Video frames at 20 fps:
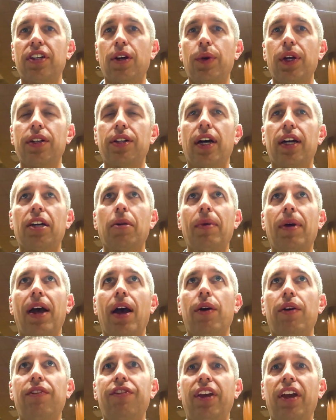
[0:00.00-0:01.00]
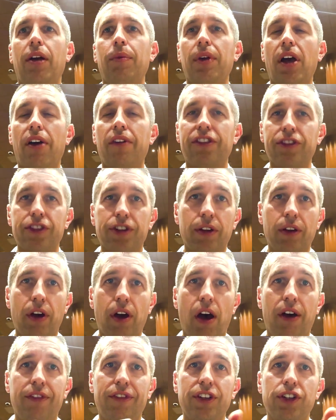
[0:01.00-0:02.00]
I want to talk about family office
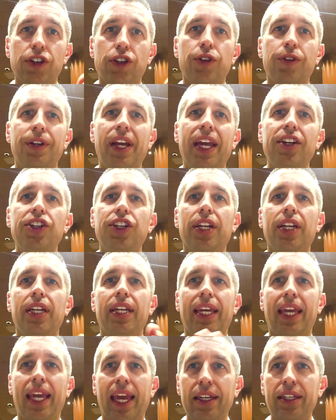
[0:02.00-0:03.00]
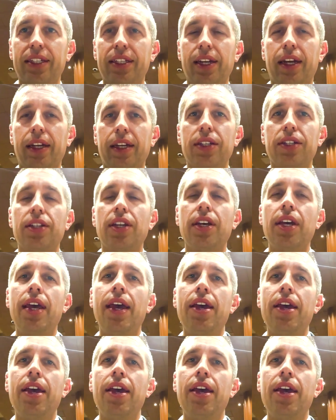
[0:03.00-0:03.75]
office creation case studies.